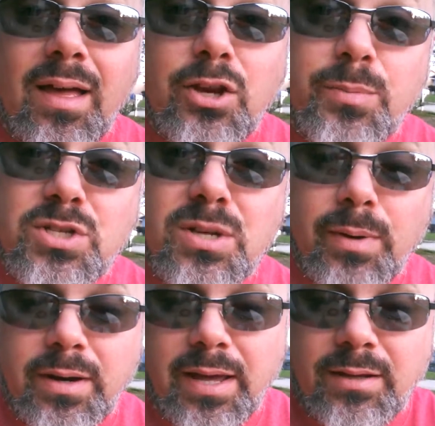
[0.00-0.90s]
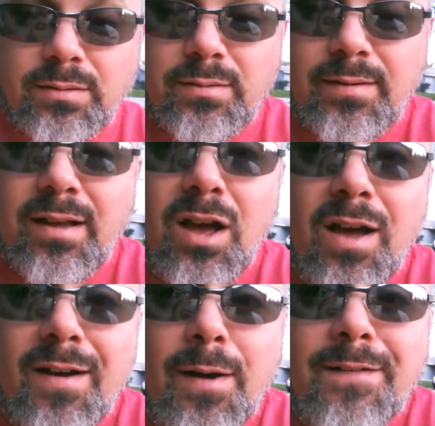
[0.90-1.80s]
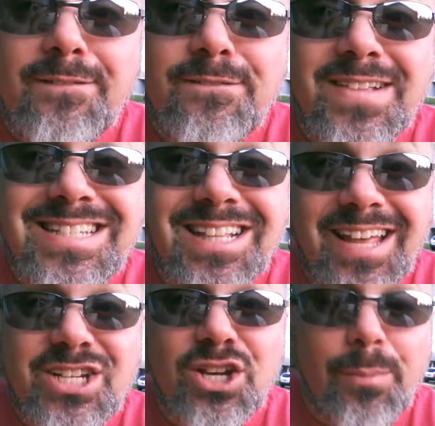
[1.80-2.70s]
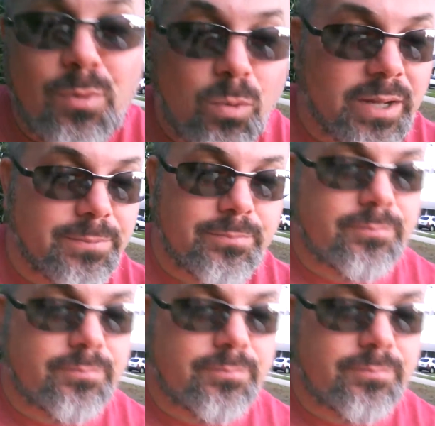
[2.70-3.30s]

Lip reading: New Music Monday. Selection number one.